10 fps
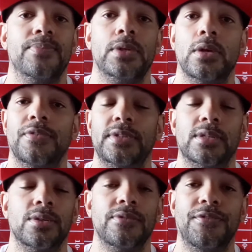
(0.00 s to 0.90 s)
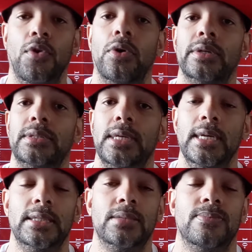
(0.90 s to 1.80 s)
If it's 3rd and 4,
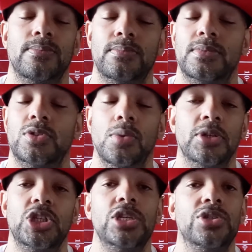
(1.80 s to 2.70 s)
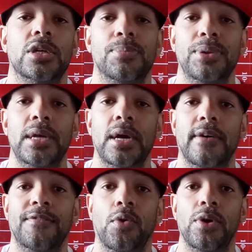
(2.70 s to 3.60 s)
it's so much easier to complete
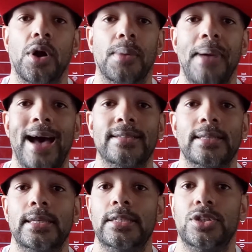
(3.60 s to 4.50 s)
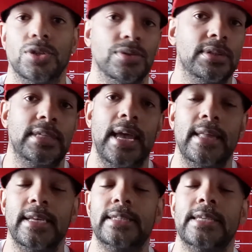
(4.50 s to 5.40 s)
a 4-yard pass than it is 3rd and
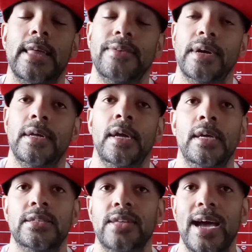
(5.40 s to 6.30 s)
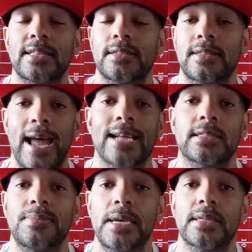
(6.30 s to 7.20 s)
10, etc. So that
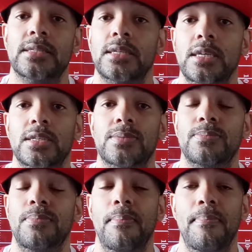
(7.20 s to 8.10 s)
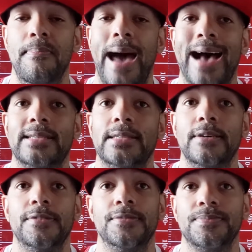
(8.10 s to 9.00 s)
to me is
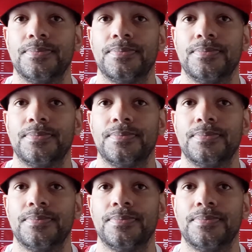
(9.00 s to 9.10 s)
massive.